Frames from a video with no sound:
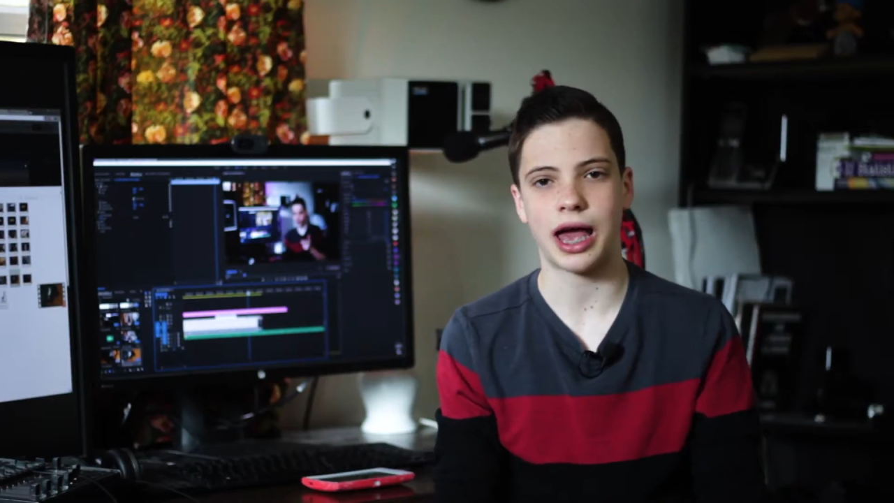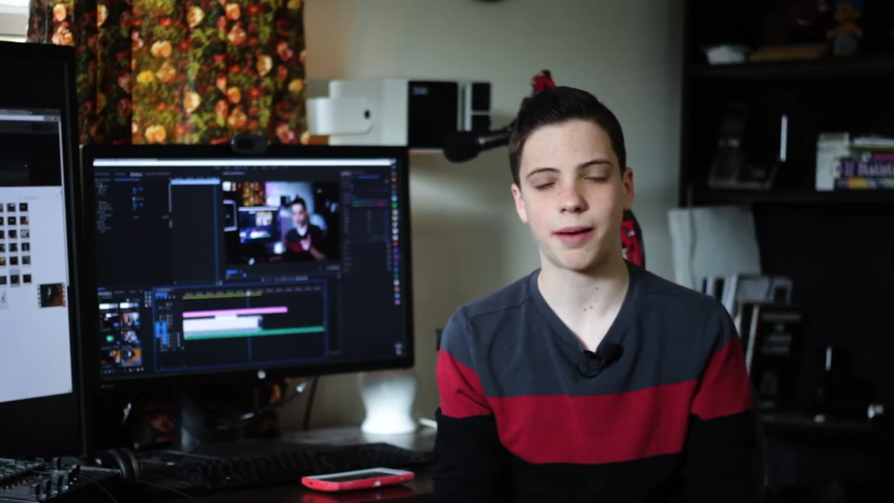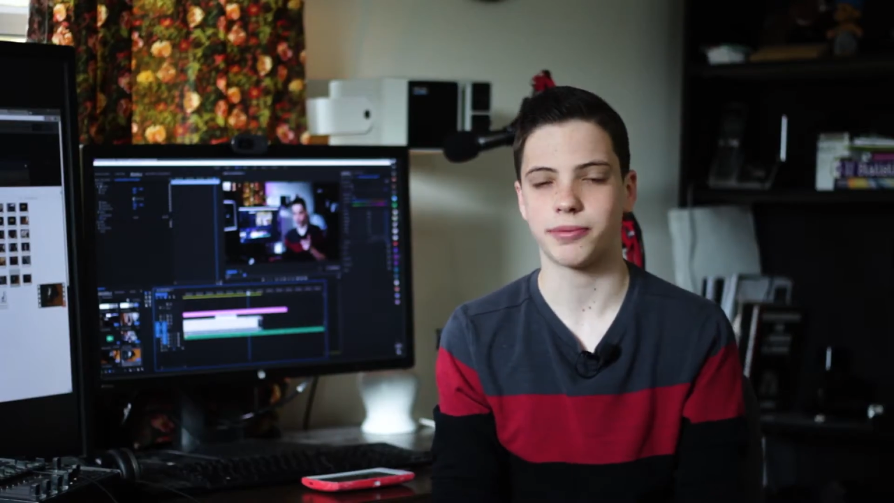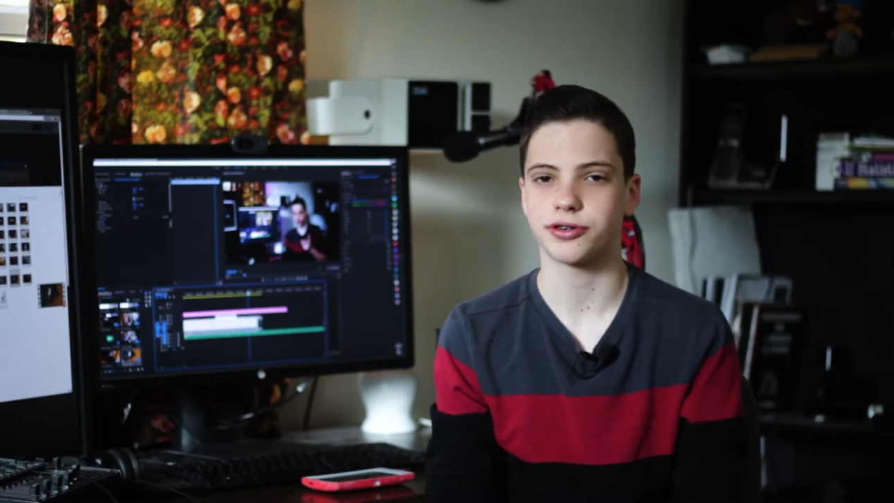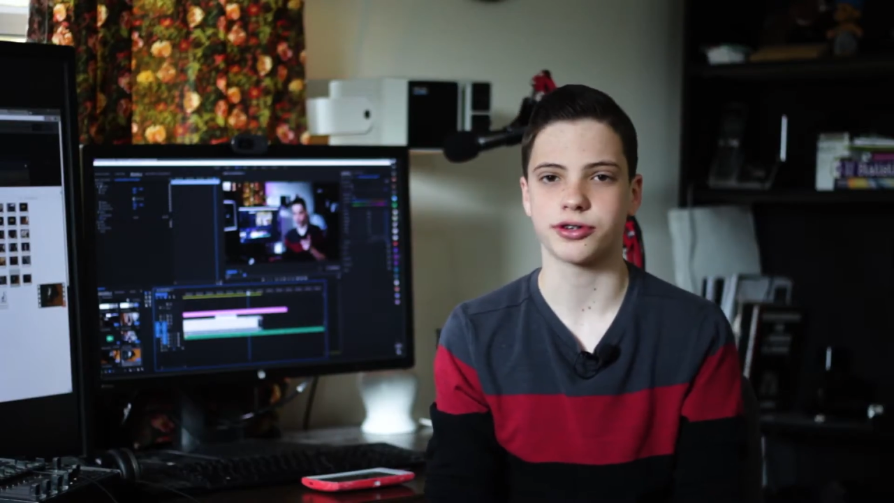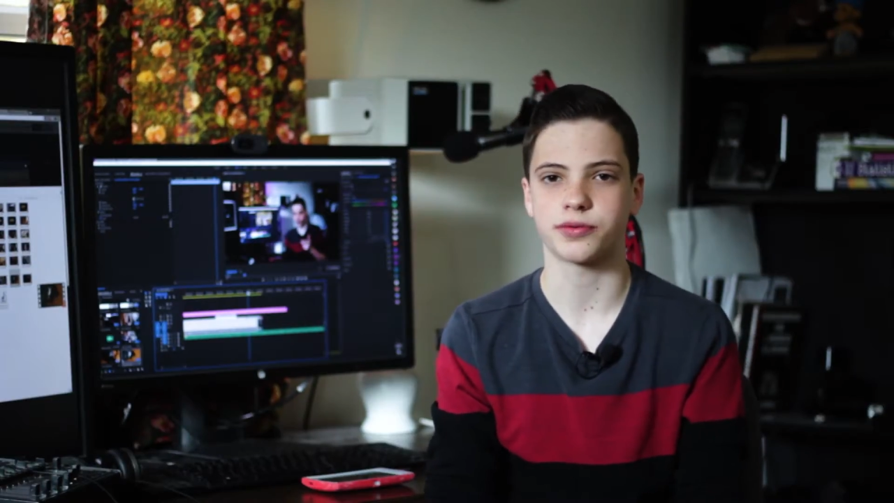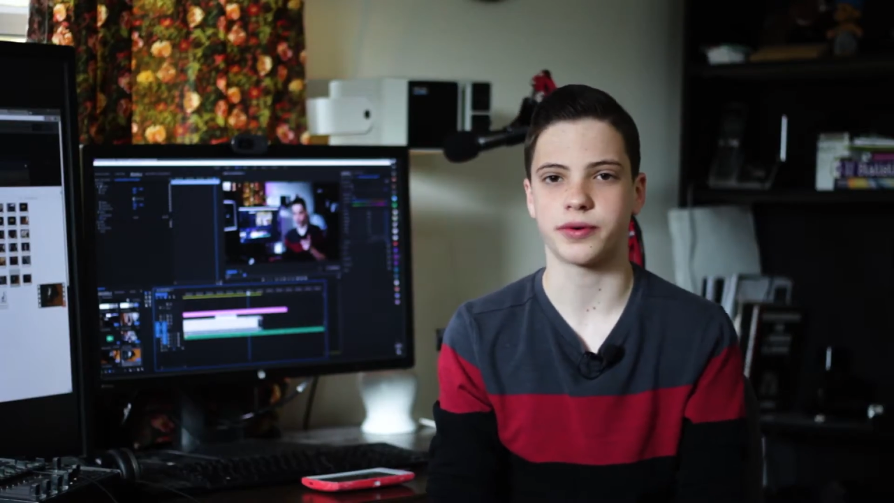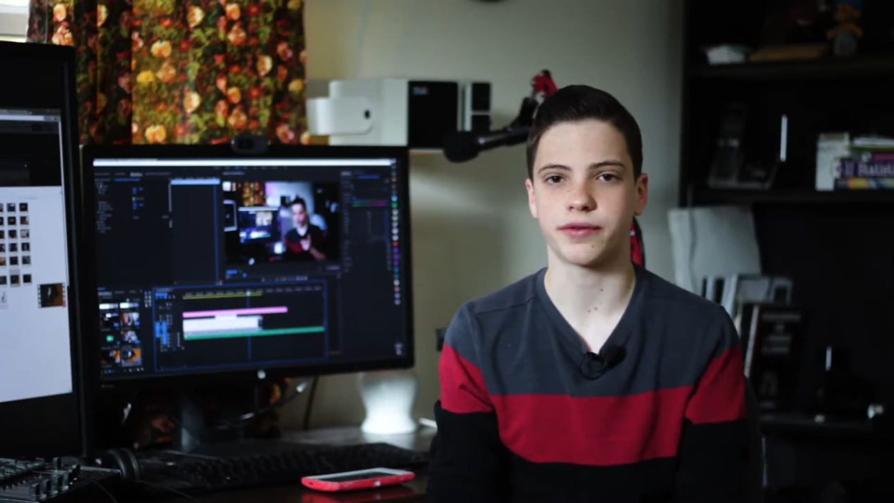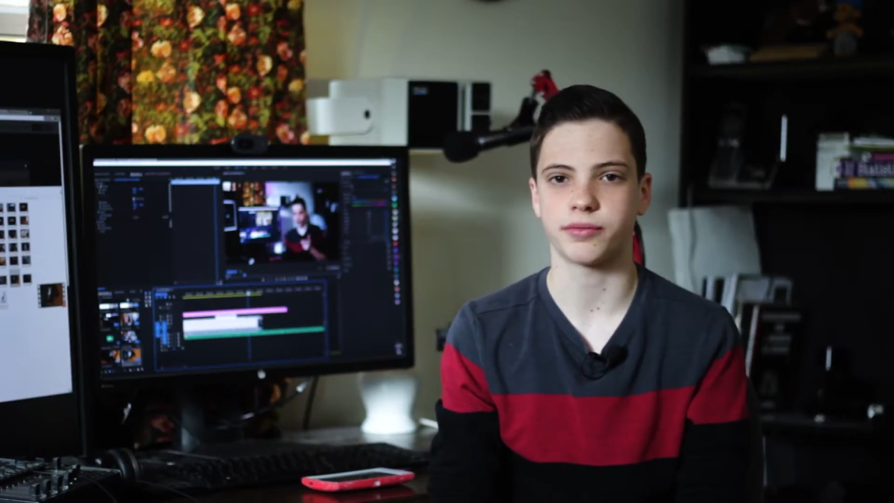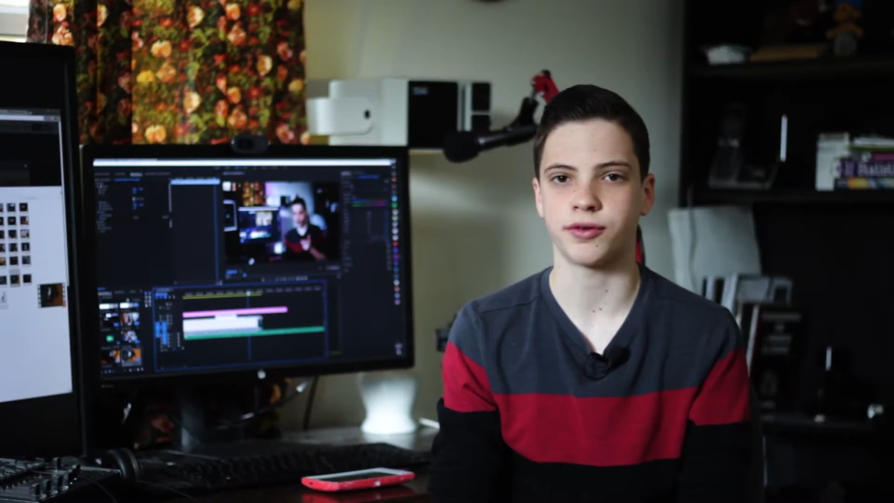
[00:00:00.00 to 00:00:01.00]
aperture is
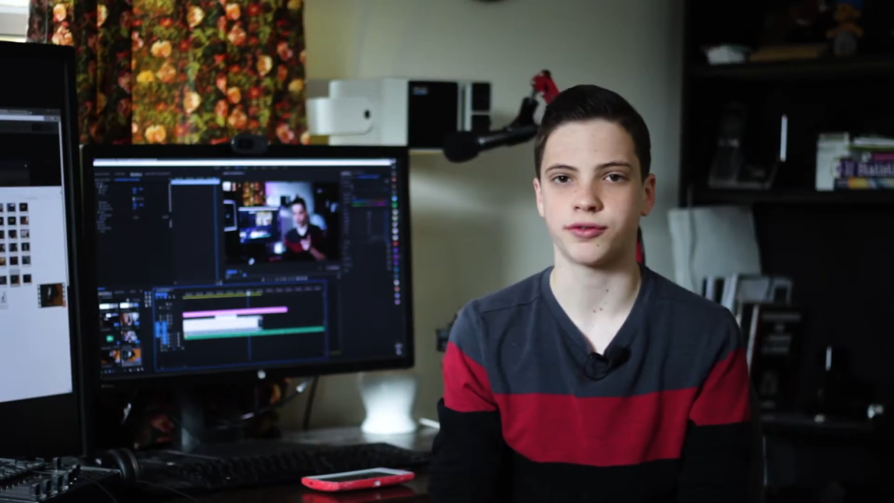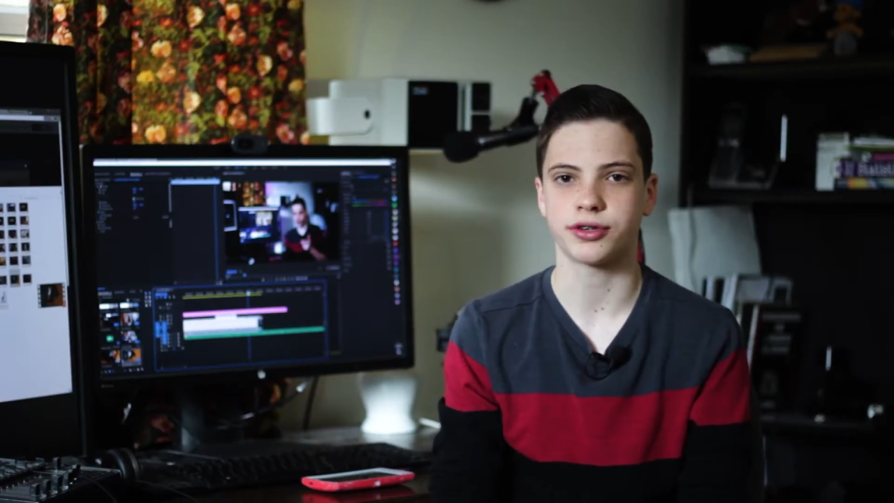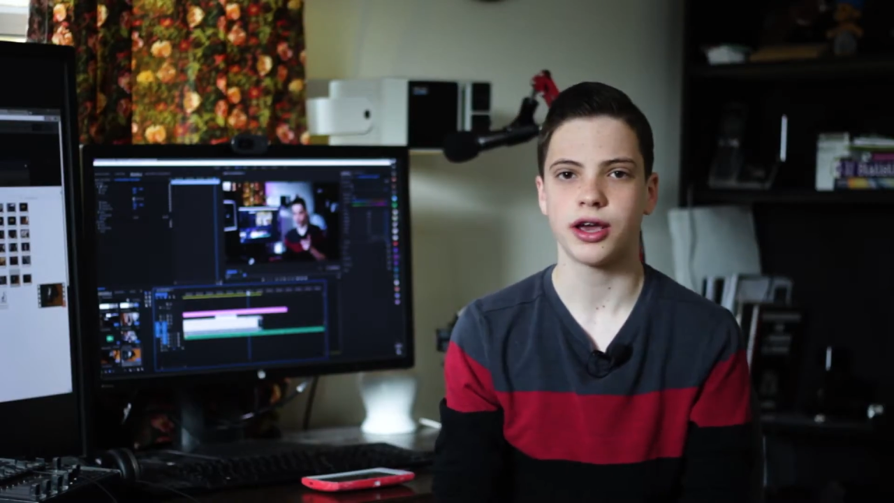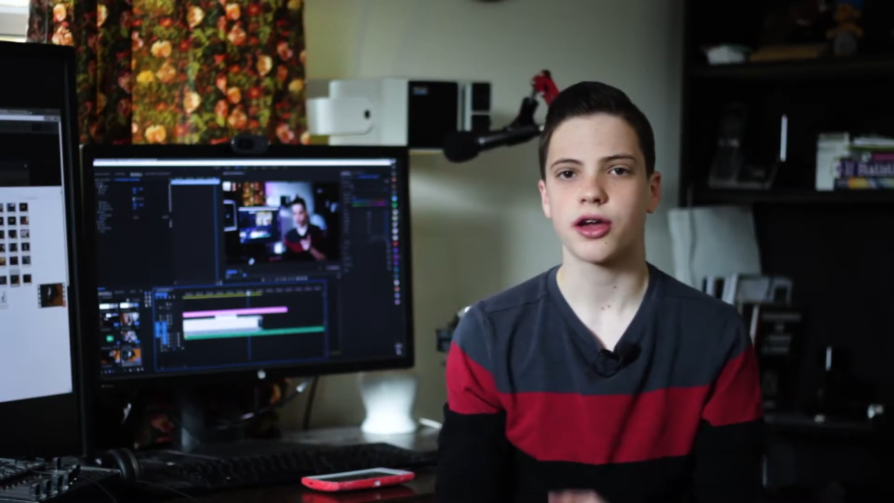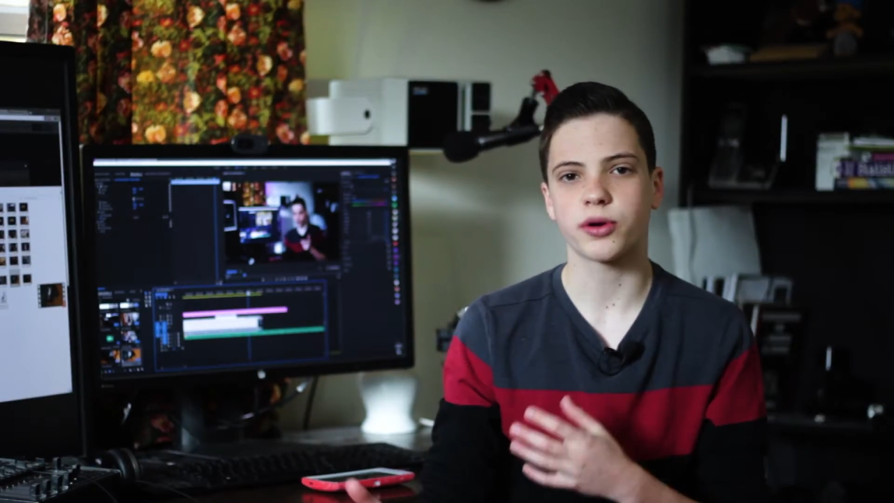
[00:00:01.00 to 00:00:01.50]
one of the most